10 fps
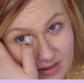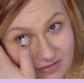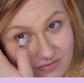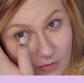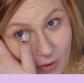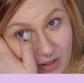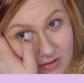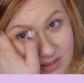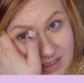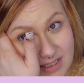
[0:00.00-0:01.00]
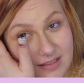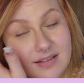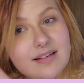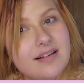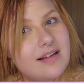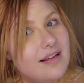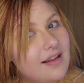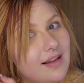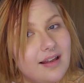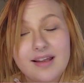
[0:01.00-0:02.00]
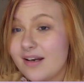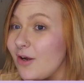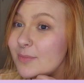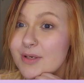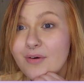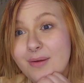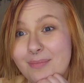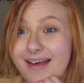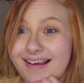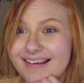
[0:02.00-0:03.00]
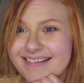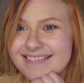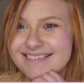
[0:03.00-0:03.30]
the foils, and I'll be right back.